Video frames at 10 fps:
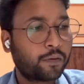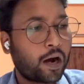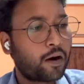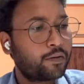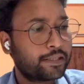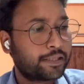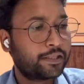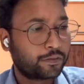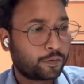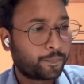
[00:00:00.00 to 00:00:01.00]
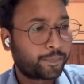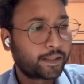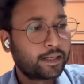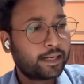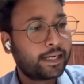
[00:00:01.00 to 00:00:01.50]
How is it so?
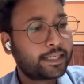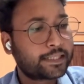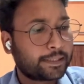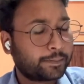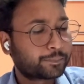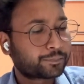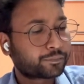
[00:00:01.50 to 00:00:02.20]
Let's see.